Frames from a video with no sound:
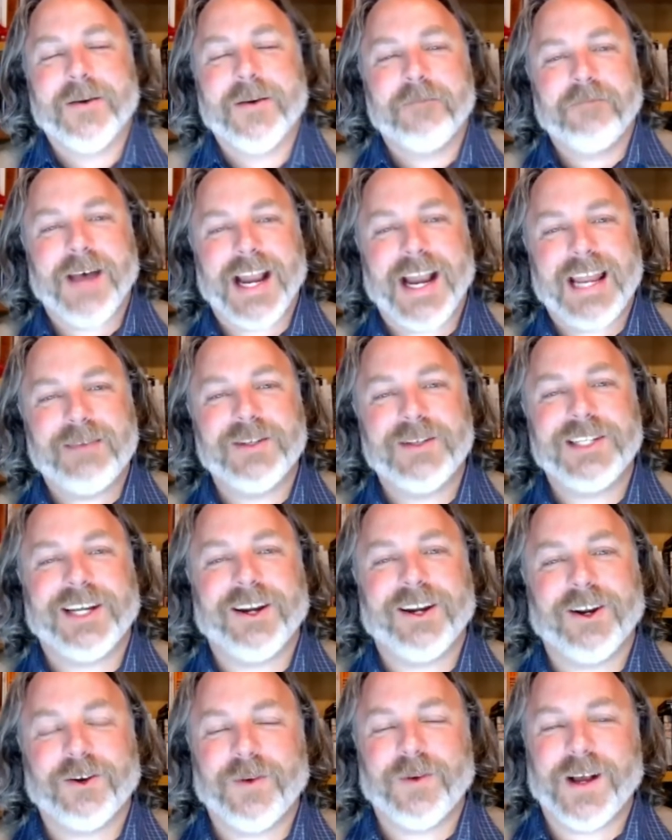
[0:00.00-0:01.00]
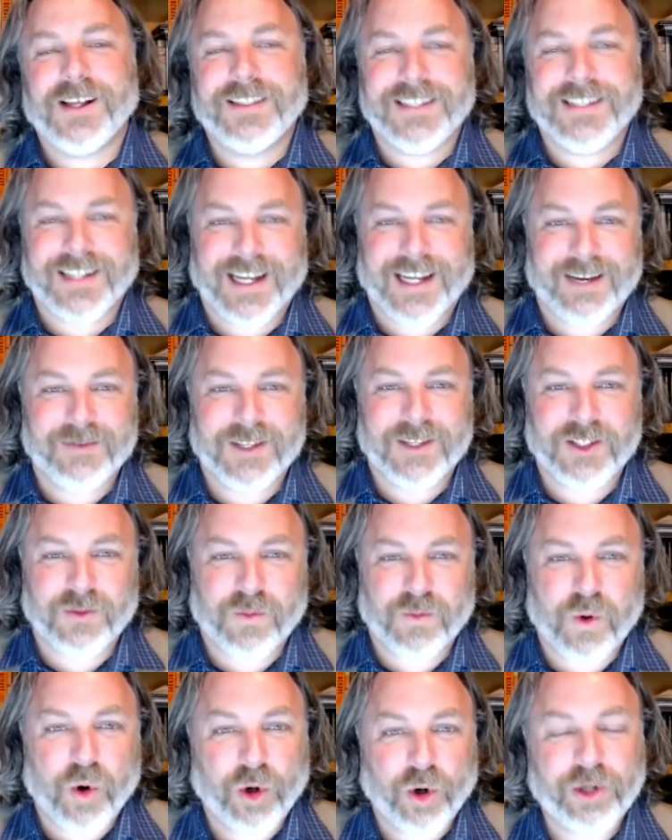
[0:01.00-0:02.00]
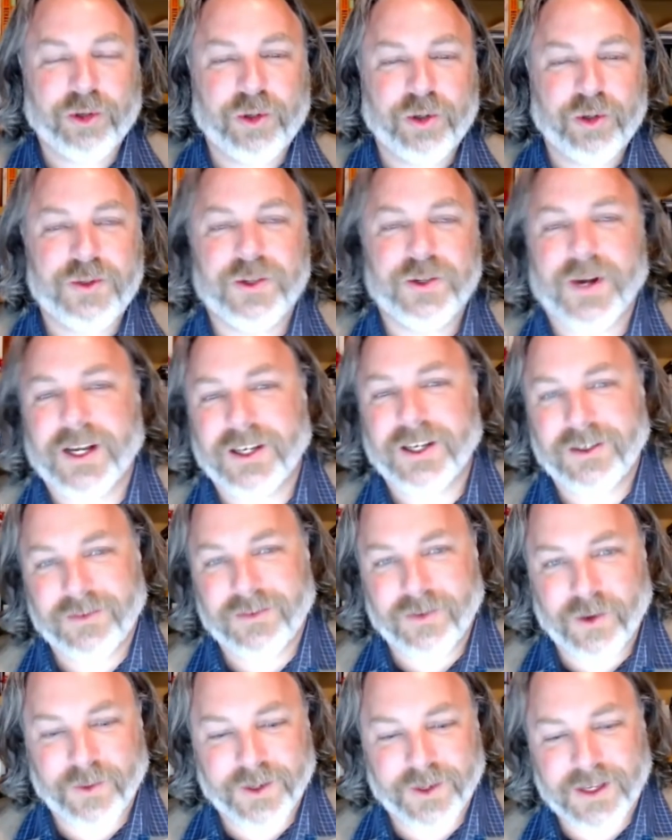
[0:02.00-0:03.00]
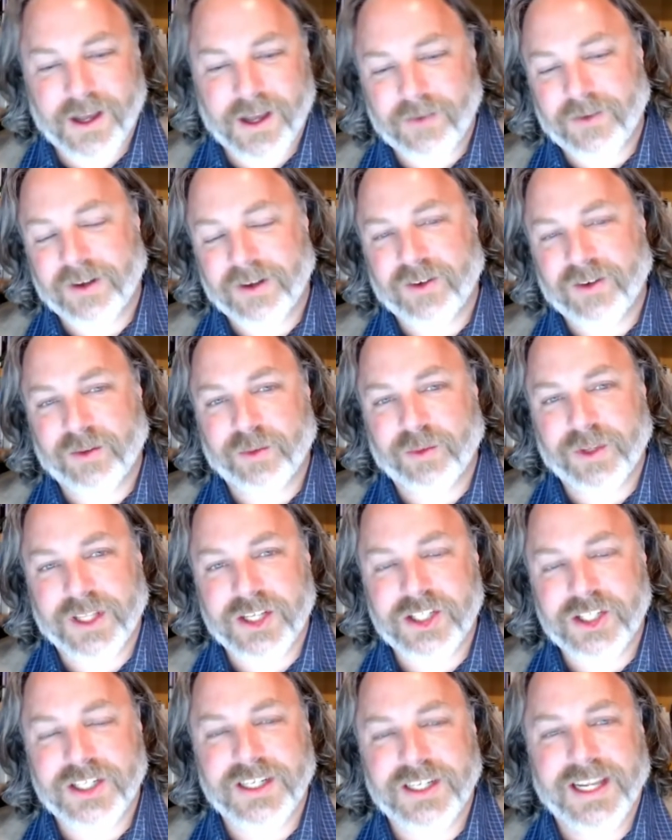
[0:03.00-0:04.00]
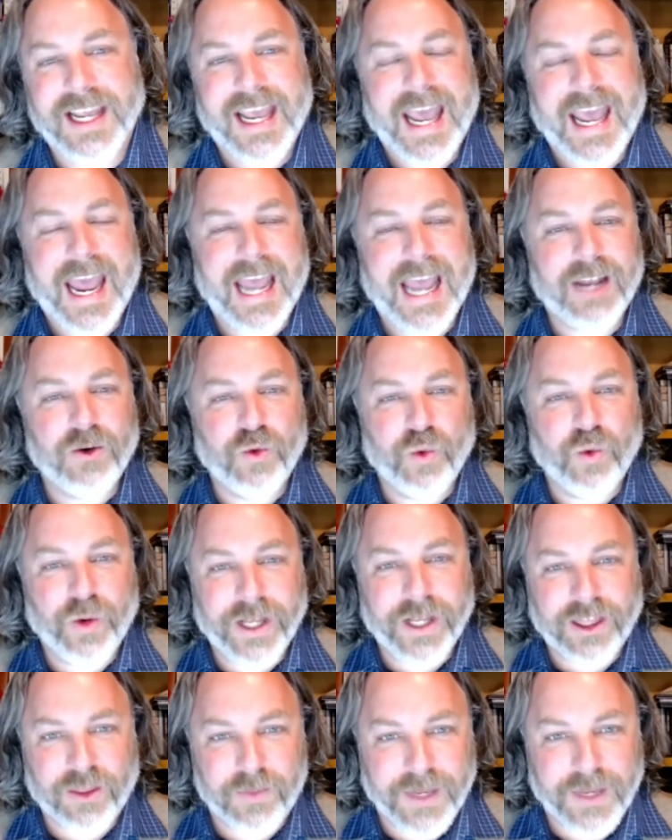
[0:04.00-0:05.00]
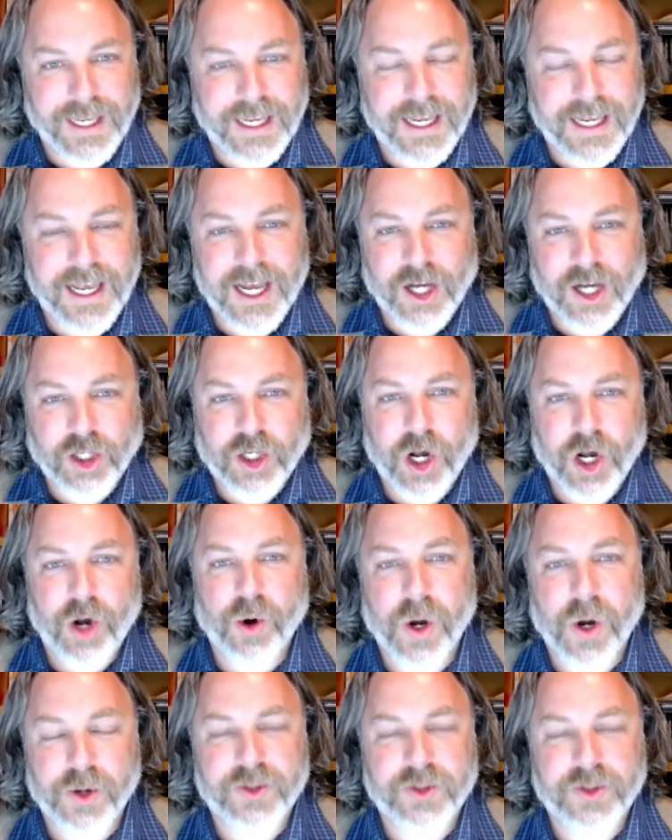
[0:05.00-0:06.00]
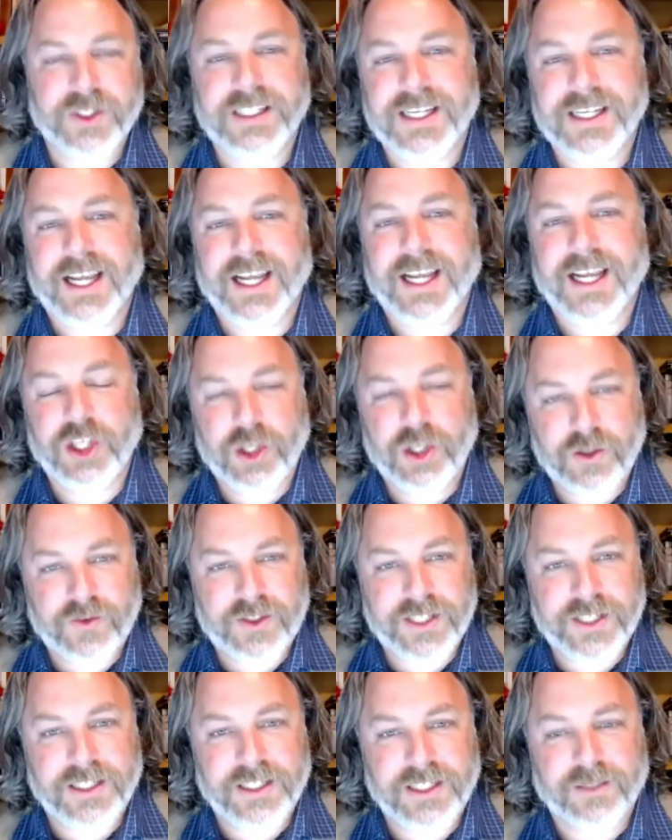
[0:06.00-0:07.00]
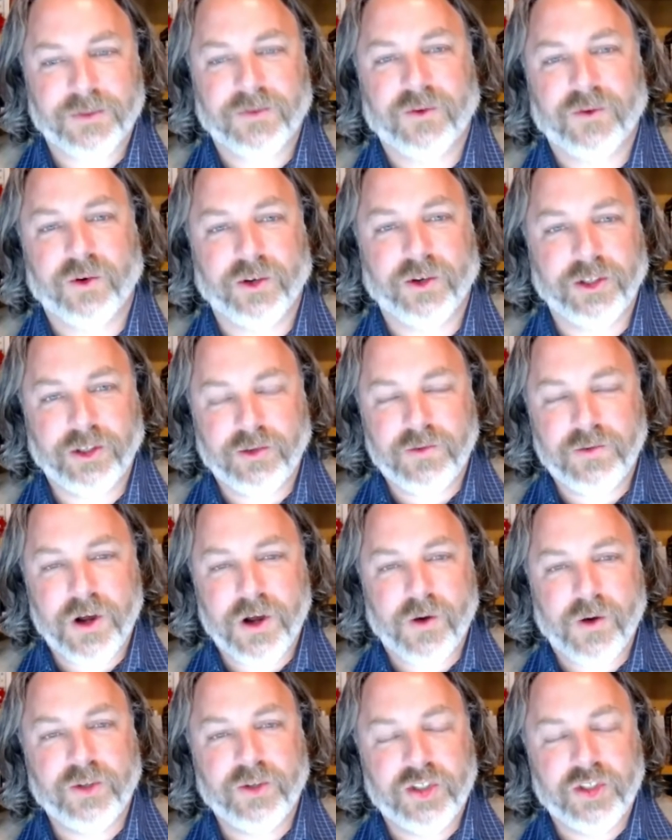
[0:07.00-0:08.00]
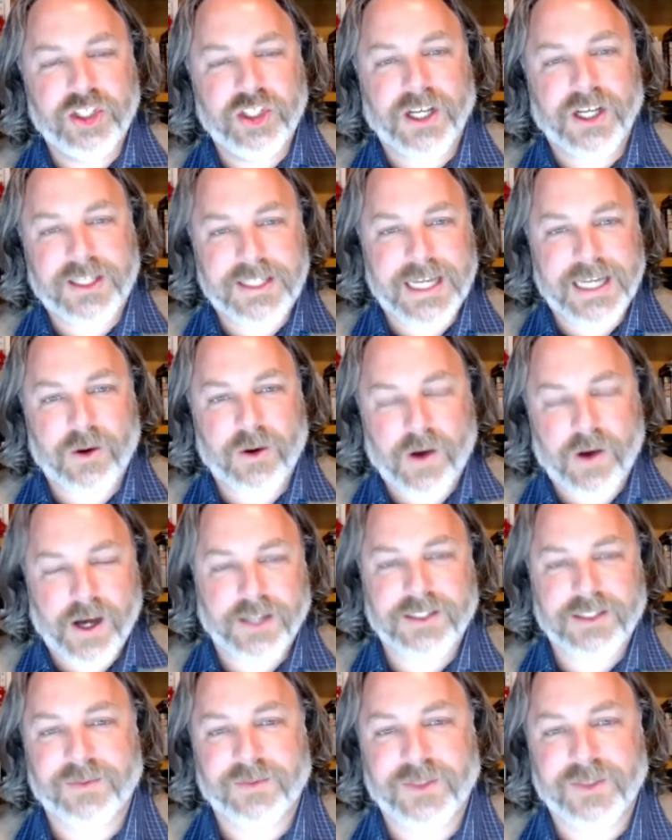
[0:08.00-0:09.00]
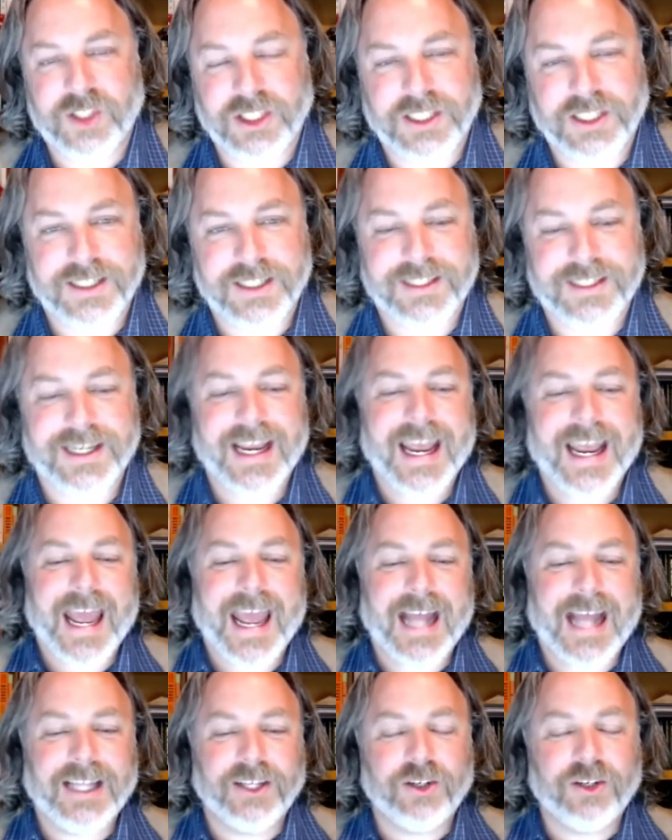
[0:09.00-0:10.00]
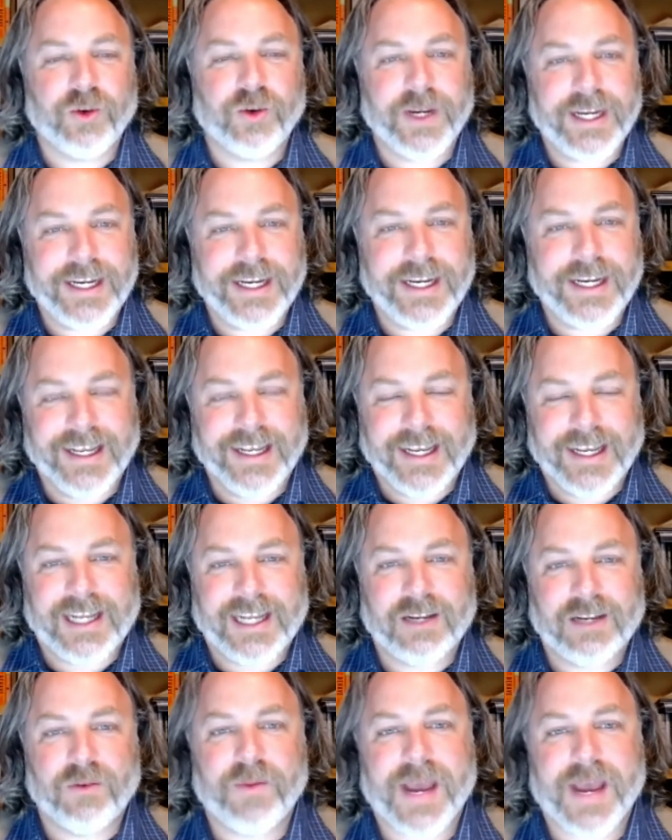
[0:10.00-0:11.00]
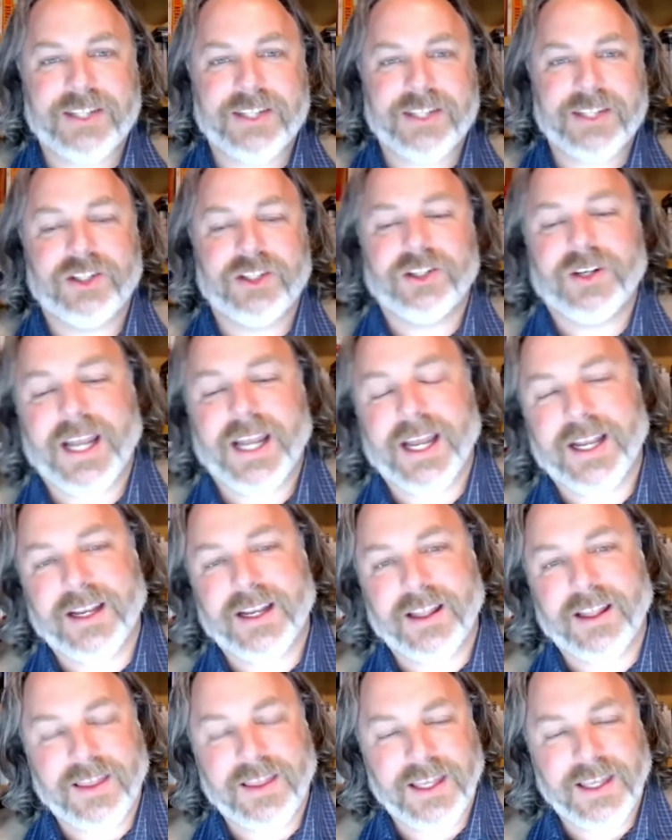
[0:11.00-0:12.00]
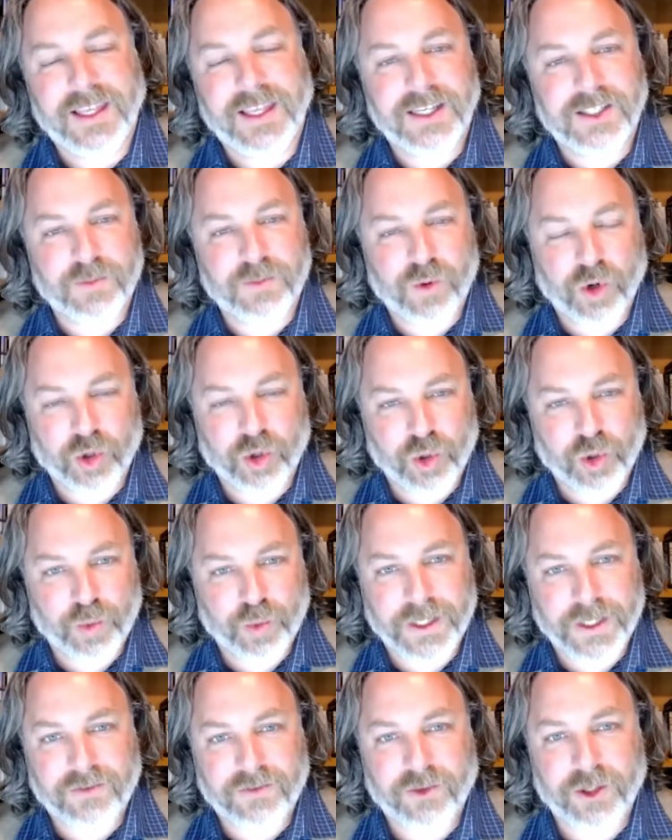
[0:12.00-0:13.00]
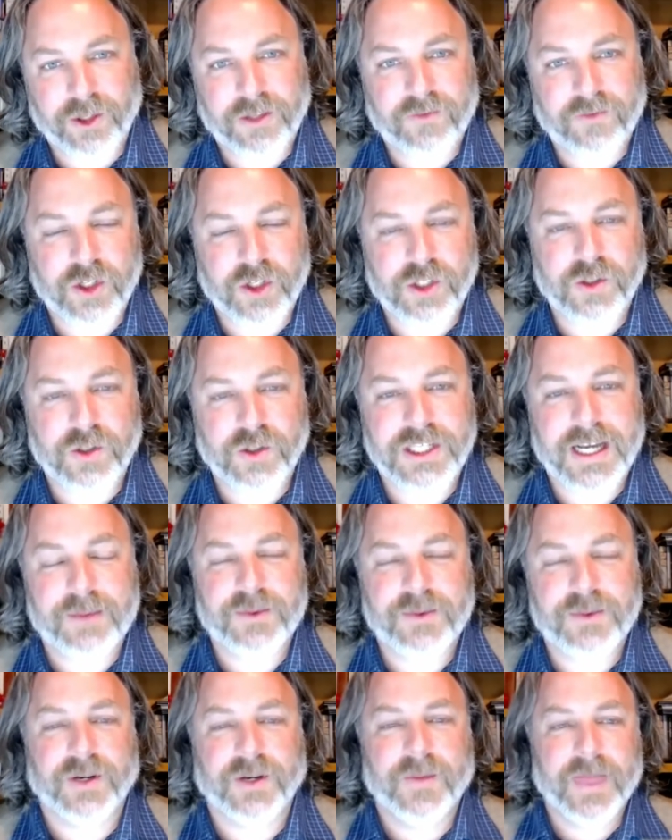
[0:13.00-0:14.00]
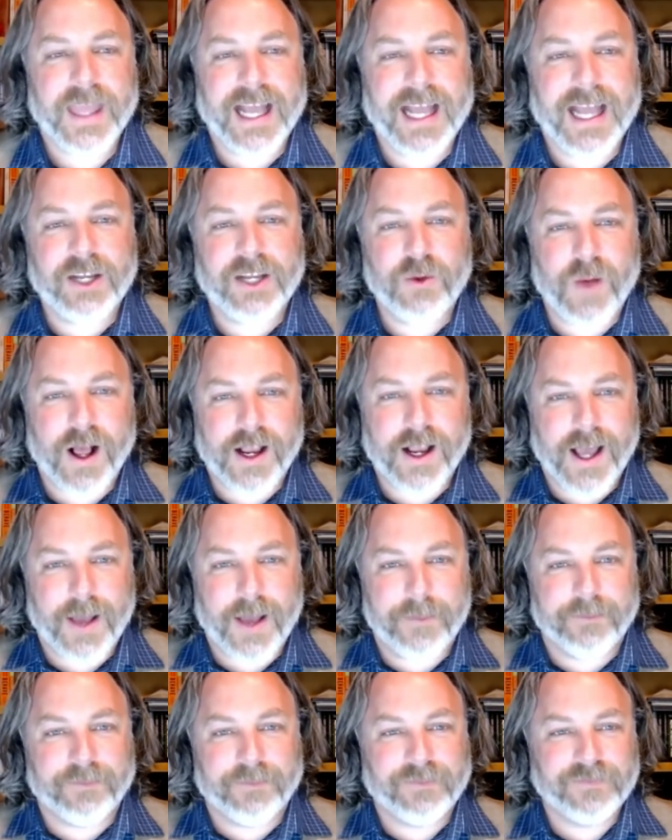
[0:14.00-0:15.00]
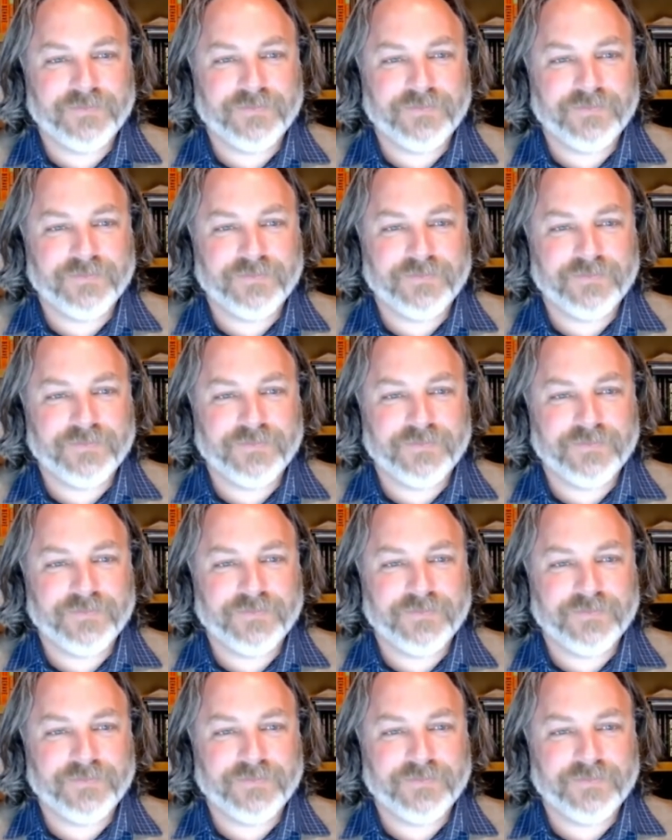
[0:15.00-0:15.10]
My name is Eric Wells, and I am the support group director for Recovering from Religion. And with me, co-hosting today, you've seen her before. You know just how awesome she is. Helen Greene, an ambassador and the support group leader for the virtual chapter. Helen, welcome.